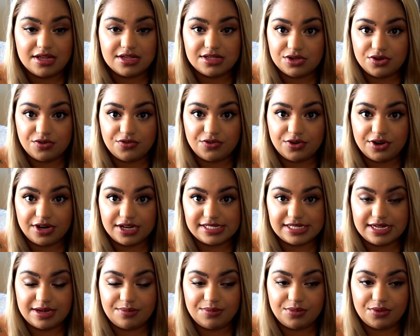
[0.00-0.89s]
So for
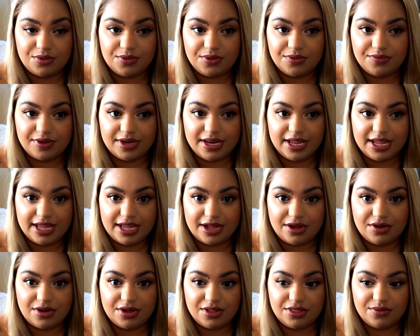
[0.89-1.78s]
example, we would hang
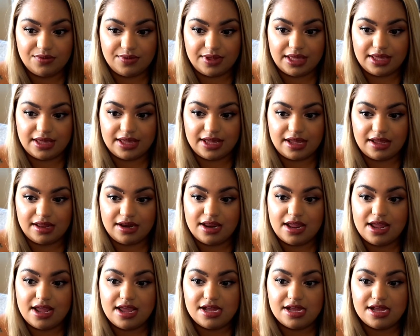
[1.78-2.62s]
out on the weekend.